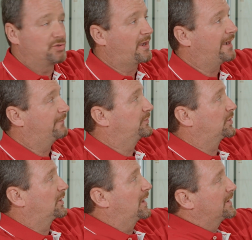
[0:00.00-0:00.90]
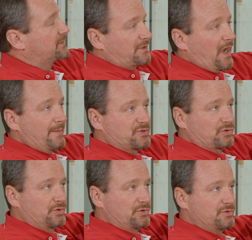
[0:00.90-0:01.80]
You have your top
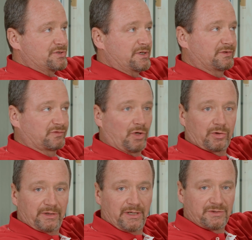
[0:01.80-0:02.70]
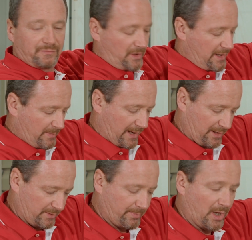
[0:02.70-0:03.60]
screws installed in each frame and the